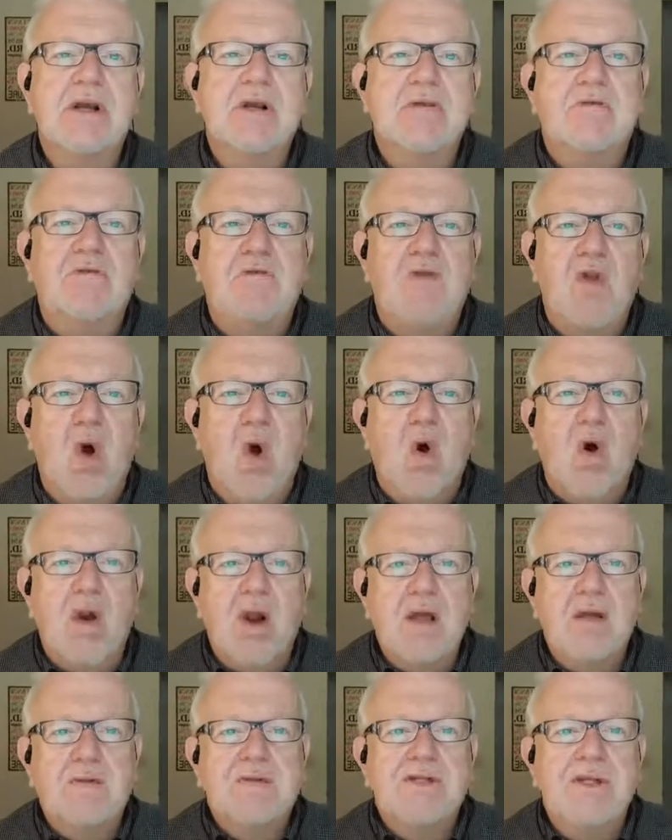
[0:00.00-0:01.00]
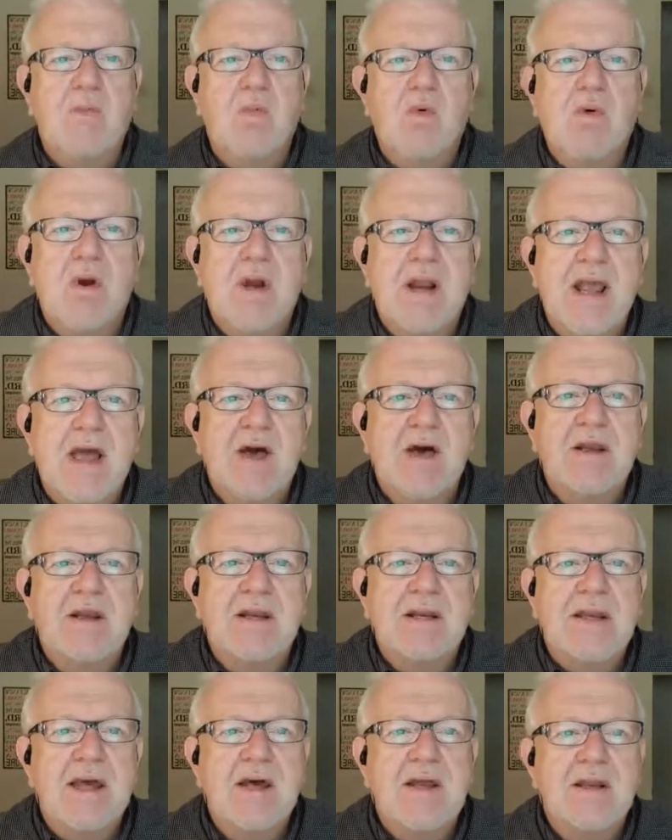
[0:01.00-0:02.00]
in Florida, somewhere
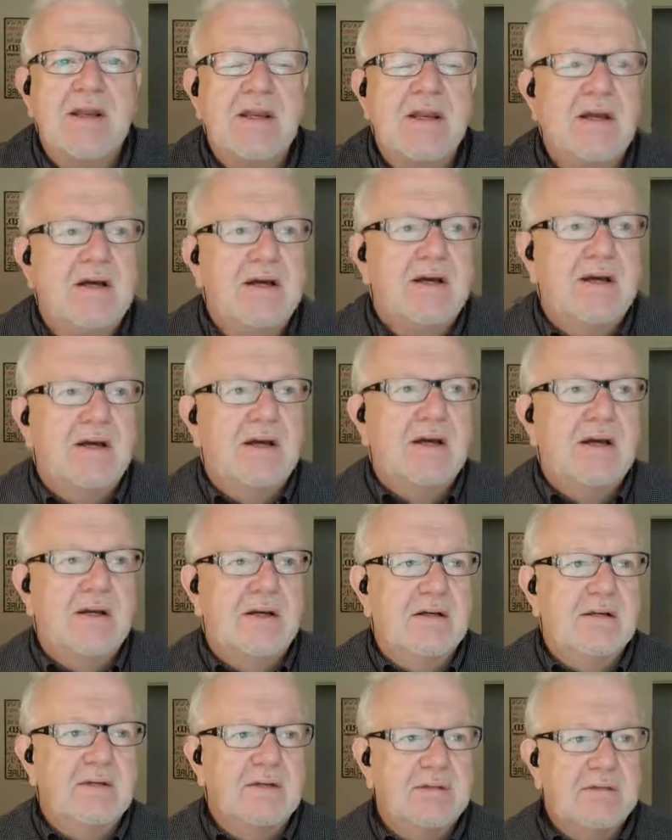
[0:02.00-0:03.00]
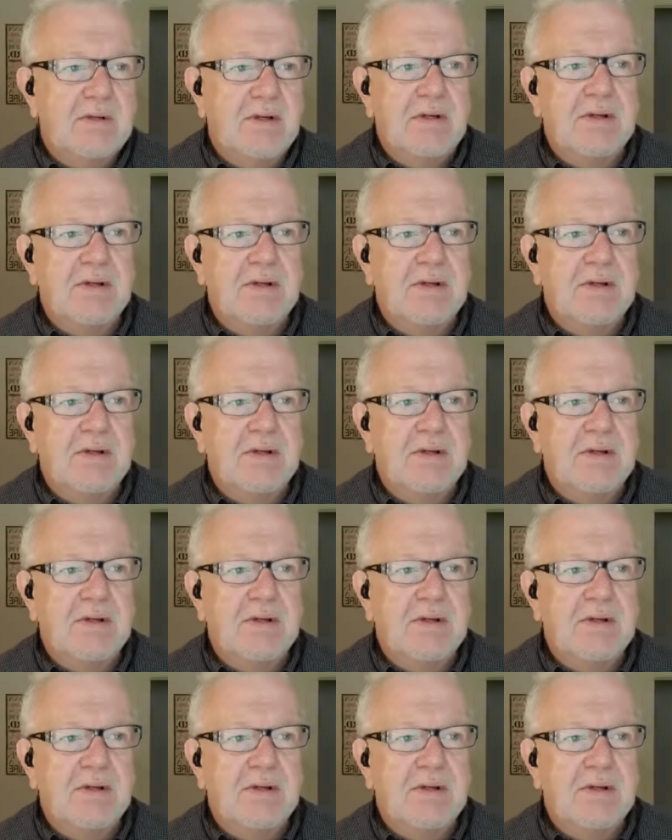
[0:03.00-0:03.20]
down, and I